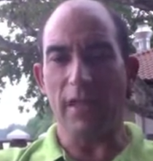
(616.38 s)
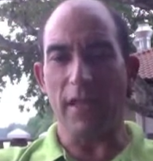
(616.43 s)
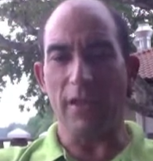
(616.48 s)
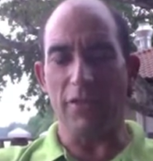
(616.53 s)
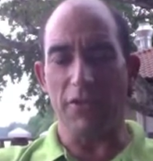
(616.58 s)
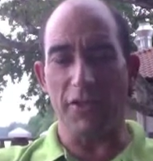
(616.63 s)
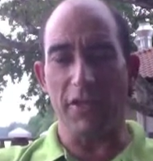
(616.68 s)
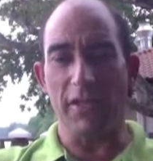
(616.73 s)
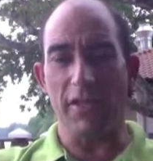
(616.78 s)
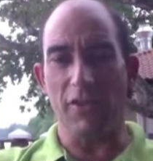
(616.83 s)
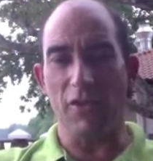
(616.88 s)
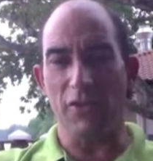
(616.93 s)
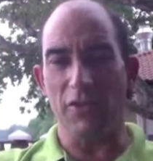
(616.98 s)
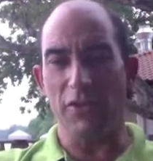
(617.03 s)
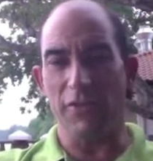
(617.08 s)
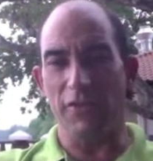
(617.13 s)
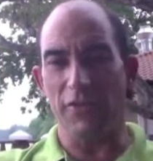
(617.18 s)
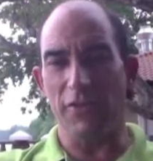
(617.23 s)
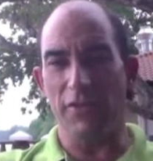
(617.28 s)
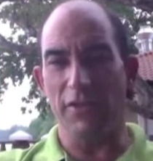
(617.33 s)
Drink lots
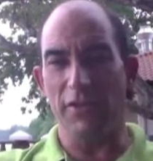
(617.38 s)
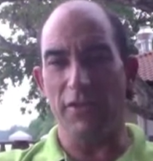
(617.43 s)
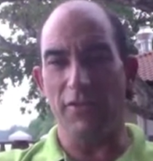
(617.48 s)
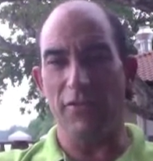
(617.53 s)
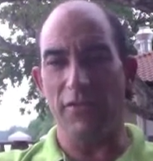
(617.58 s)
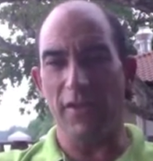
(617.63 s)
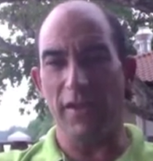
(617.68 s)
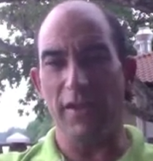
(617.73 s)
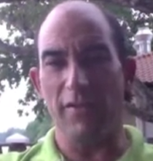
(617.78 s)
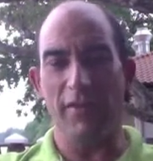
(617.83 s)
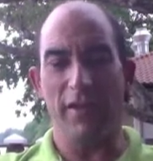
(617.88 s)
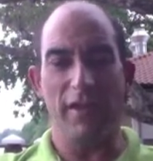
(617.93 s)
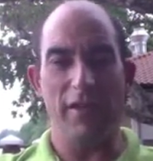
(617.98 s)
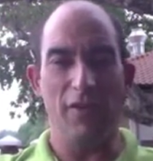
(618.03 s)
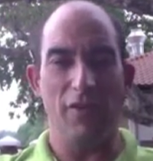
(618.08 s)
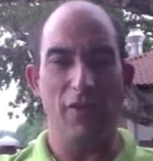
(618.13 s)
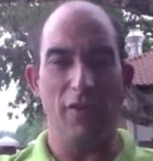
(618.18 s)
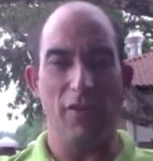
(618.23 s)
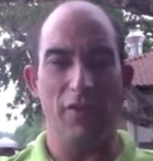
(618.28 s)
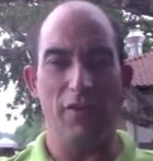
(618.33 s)
of fluid. It's very, very
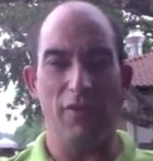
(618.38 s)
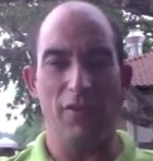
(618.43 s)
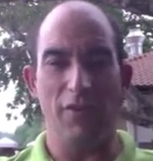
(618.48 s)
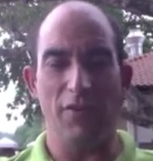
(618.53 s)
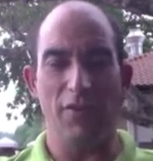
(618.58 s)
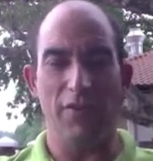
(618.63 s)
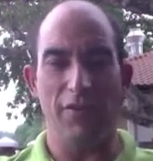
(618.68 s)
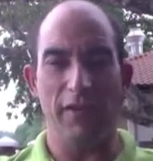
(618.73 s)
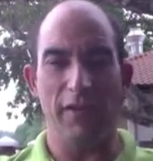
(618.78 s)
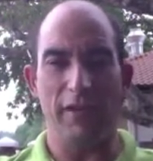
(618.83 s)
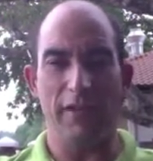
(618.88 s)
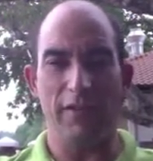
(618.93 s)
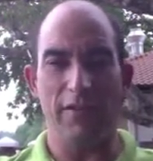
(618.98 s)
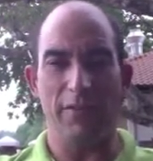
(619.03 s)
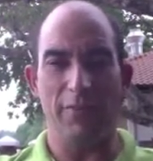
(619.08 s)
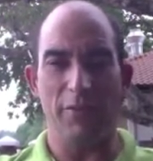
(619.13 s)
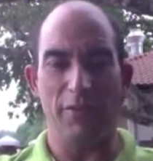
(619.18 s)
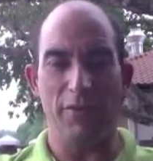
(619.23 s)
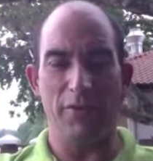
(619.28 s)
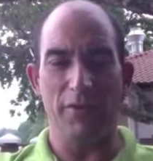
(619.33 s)
hot. The roads are very
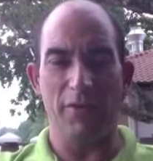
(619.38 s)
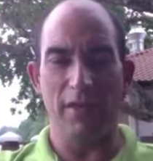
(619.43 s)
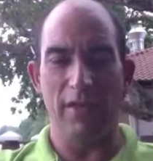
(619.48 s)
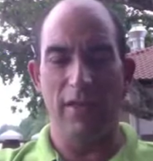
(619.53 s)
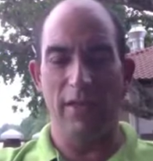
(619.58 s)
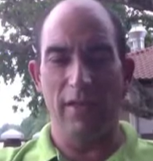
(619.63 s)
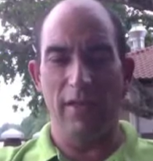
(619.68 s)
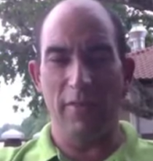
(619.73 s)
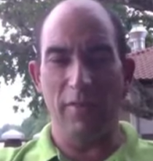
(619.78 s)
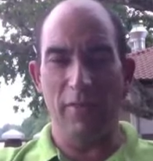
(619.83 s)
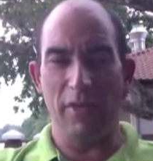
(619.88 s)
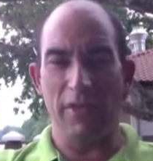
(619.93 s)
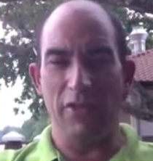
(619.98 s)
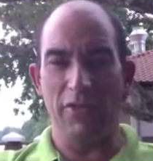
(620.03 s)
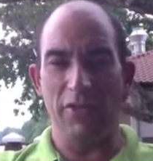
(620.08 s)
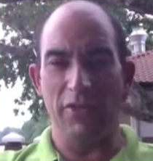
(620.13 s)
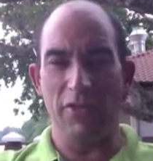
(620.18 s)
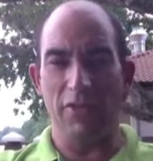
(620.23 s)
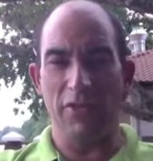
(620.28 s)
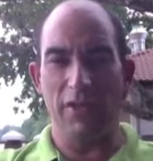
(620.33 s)
exposed. Make
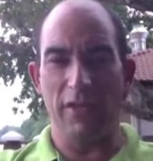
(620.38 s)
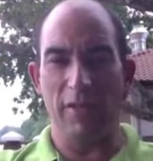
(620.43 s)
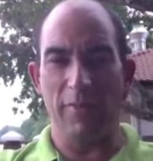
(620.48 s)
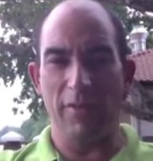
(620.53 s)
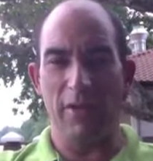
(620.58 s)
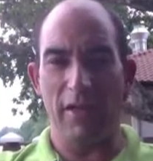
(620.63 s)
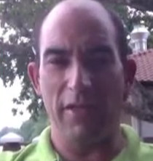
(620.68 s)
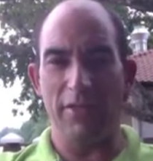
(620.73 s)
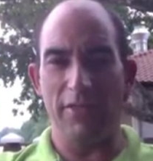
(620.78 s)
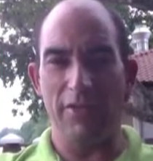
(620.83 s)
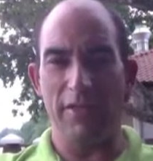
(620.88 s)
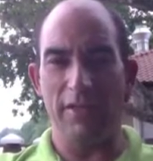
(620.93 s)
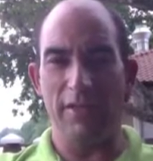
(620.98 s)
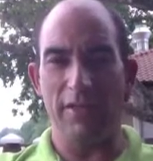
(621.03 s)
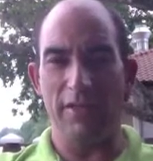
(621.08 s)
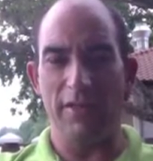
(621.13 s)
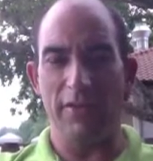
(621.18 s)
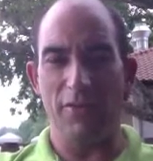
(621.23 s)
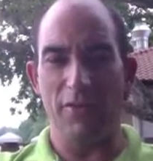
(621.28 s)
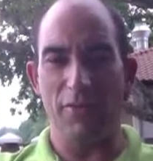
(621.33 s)
sure you keep
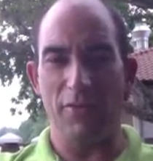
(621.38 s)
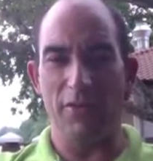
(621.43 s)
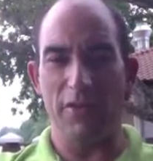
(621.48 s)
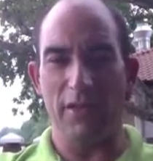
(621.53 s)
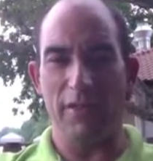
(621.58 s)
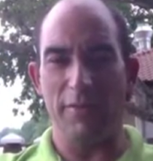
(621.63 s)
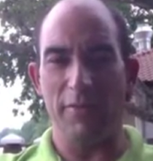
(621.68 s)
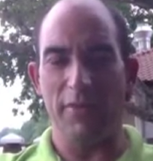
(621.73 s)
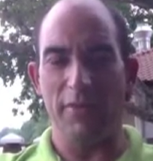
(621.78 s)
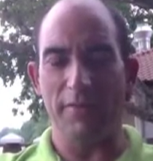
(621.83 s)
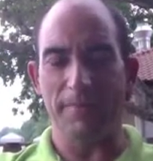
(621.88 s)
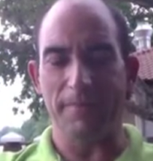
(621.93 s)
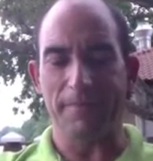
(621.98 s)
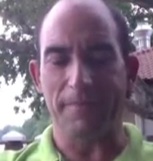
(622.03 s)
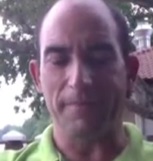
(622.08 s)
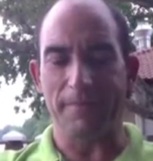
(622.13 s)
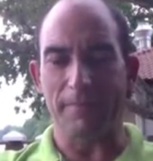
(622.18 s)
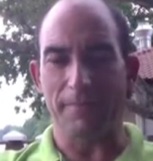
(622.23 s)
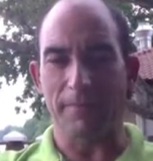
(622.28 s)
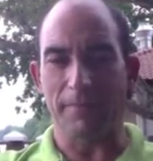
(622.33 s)
hydrated at all times.
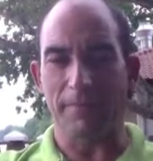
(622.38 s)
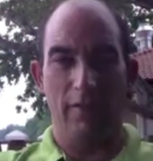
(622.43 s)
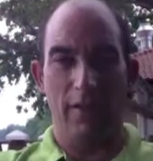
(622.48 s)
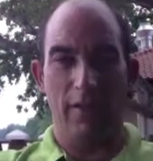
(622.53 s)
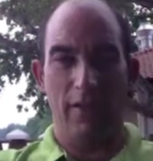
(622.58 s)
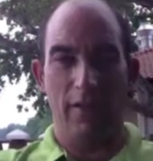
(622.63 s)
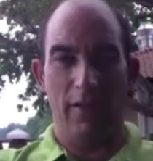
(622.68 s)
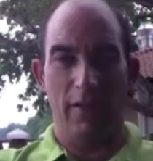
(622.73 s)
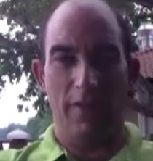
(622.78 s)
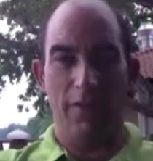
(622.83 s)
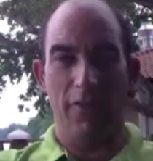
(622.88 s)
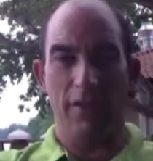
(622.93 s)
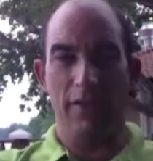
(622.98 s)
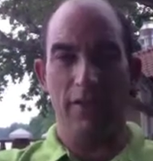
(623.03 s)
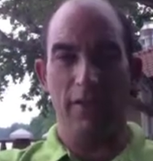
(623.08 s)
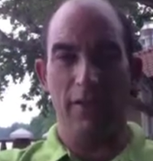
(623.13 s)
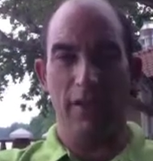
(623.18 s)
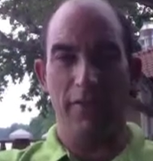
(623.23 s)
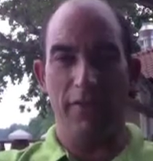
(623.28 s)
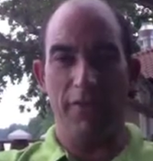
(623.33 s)
The
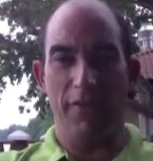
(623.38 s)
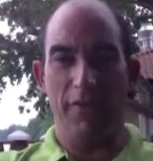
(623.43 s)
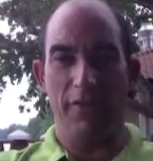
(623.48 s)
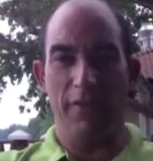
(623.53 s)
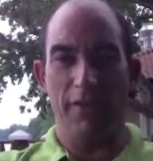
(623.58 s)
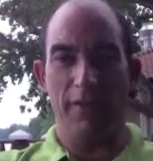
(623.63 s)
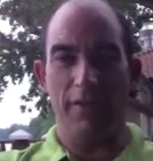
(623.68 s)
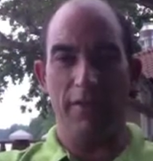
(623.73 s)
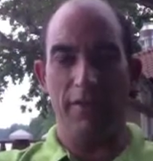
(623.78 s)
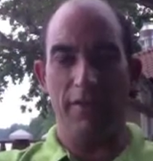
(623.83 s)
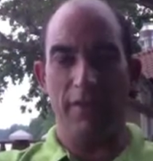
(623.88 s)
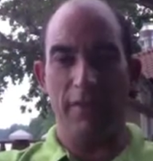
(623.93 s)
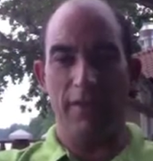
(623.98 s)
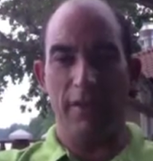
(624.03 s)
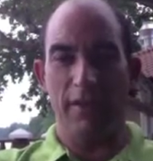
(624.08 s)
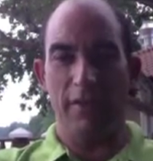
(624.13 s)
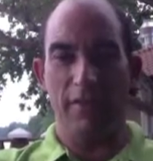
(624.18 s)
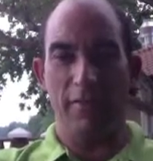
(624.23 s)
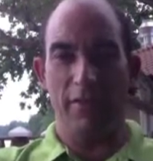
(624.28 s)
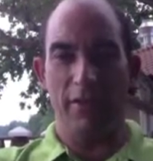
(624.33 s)
finish line for the race
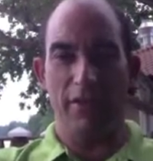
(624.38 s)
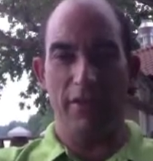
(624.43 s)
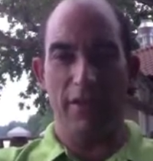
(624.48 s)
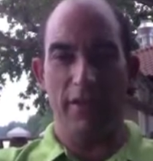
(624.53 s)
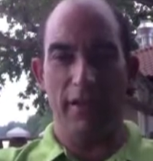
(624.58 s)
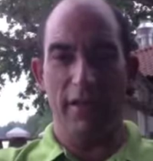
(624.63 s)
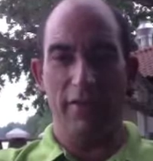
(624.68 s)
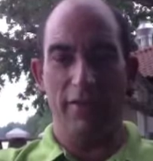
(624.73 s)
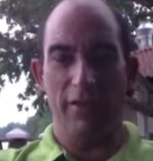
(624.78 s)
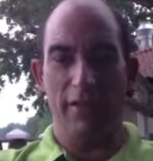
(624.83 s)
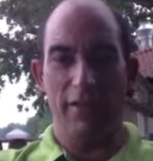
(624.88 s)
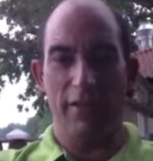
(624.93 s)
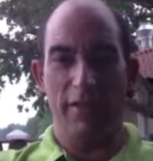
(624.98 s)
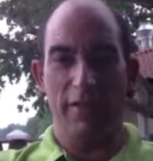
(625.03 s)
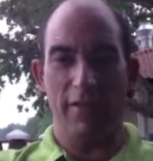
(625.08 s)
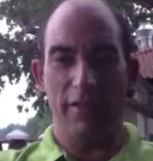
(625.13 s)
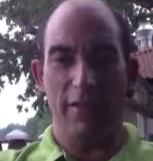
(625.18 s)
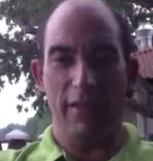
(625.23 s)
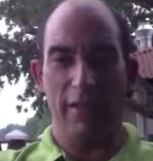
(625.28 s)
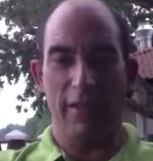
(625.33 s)
is immediately outside the
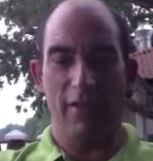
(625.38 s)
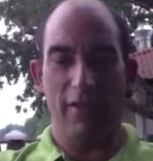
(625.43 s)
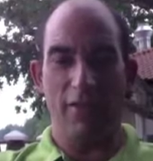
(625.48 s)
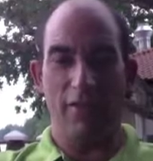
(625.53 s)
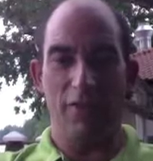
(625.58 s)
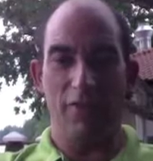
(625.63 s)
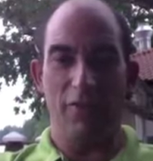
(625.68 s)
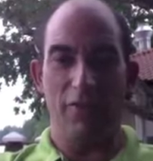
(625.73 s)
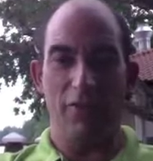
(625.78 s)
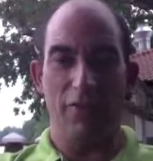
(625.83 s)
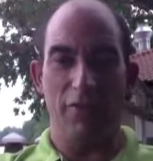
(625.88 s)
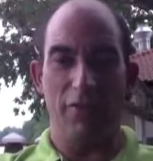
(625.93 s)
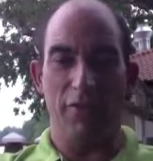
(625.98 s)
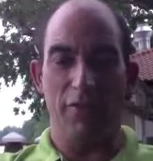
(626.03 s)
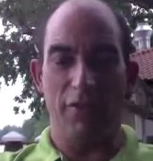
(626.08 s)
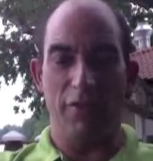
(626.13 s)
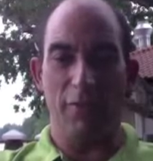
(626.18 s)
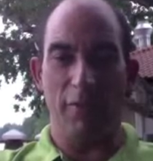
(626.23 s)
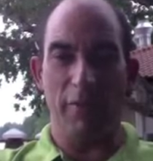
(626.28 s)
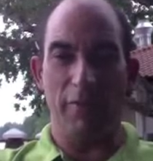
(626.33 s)
hotel, on the road,
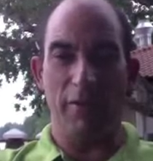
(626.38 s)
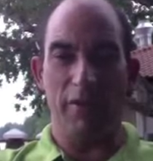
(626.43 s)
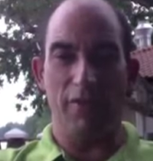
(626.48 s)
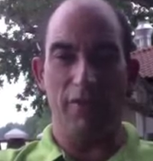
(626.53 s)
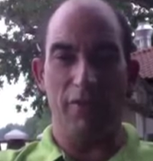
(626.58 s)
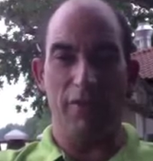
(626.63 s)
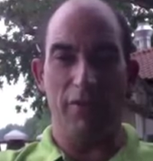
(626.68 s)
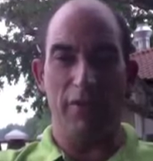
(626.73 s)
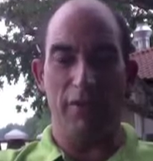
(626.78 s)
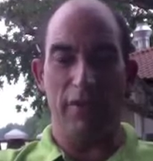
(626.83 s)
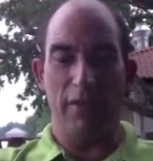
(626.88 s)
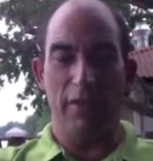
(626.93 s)
on the public road.